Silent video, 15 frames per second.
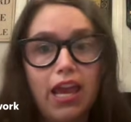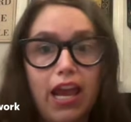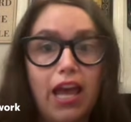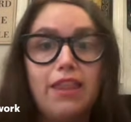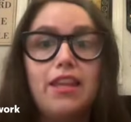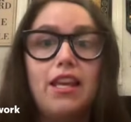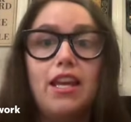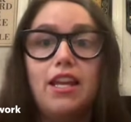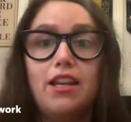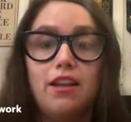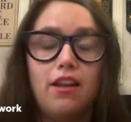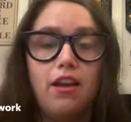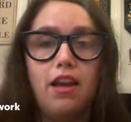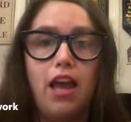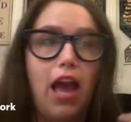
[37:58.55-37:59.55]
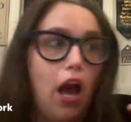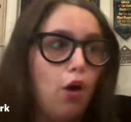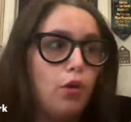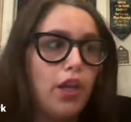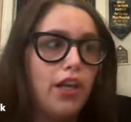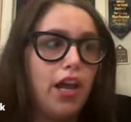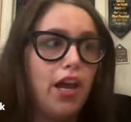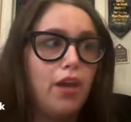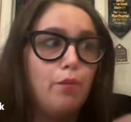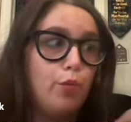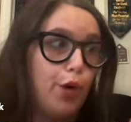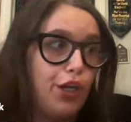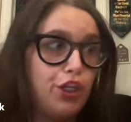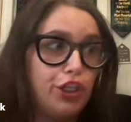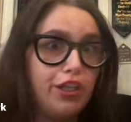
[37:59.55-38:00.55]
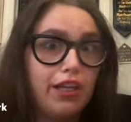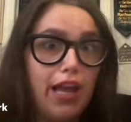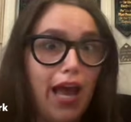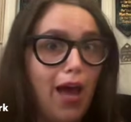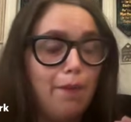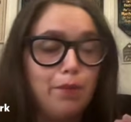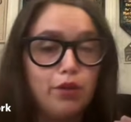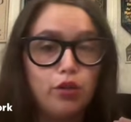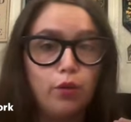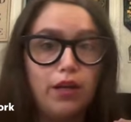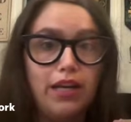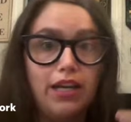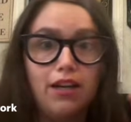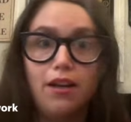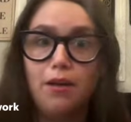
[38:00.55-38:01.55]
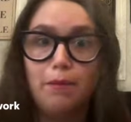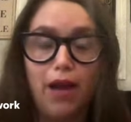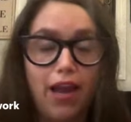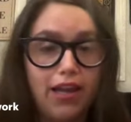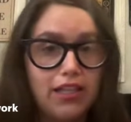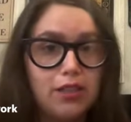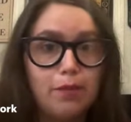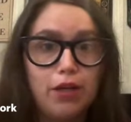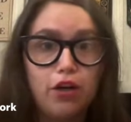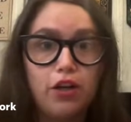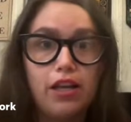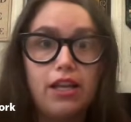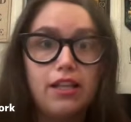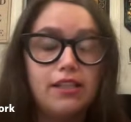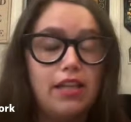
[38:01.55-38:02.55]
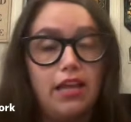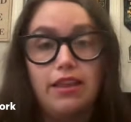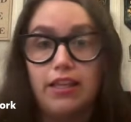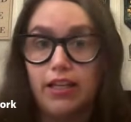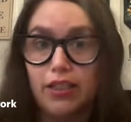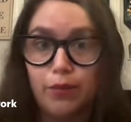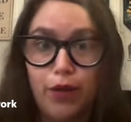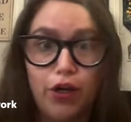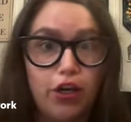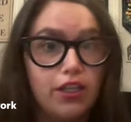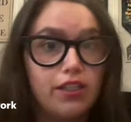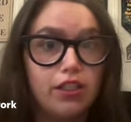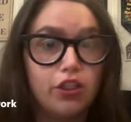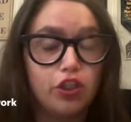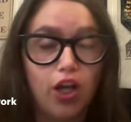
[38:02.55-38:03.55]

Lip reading: And then how can I bridge the gap between my experience and the experience this